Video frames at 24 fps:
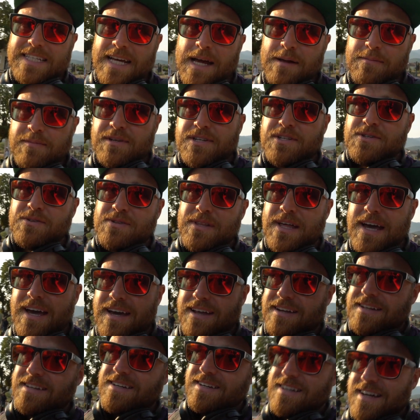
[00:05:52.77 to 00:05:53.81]
time to do that.
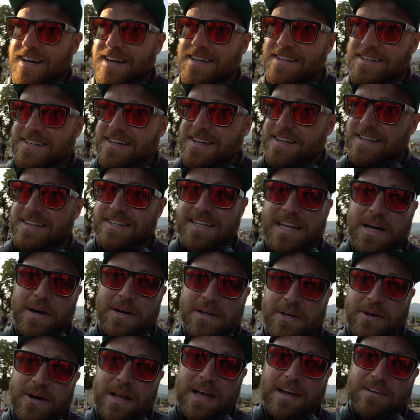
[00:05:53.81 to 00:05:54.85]
And uh, now I
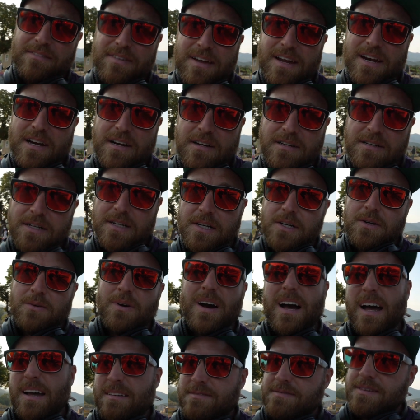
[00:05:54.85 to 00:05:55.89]
don't have hair.
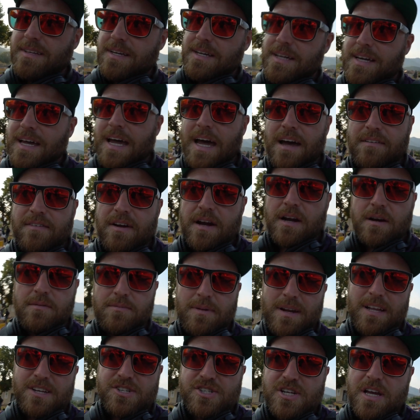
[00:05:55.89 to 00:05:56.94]
I have hair,
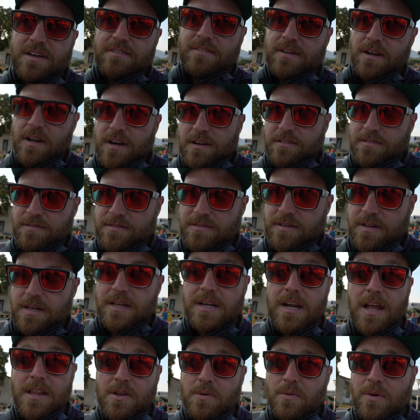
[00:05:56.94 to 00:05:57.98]
but I shave it off.
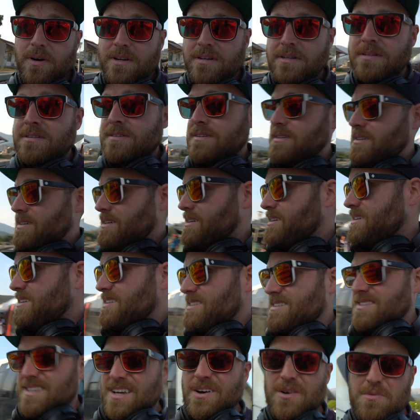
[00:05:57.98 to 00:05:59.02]
Another one,
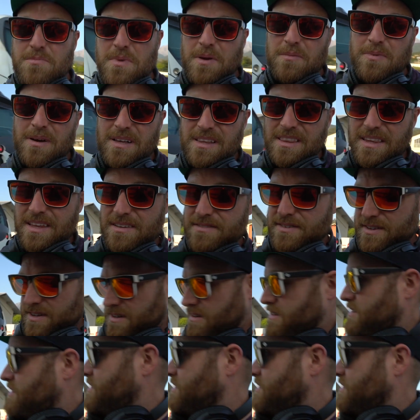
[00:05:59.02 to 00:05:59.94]
how do I make my living?